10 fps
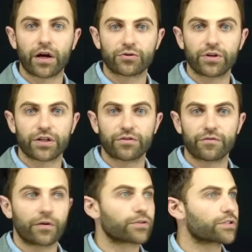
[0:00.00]
contradiction,
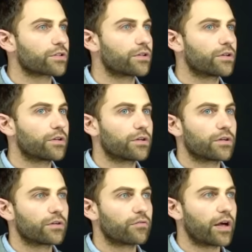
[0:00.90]
folks,
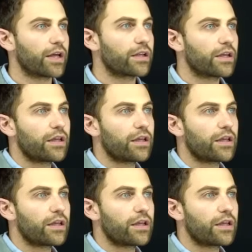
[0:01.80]
right?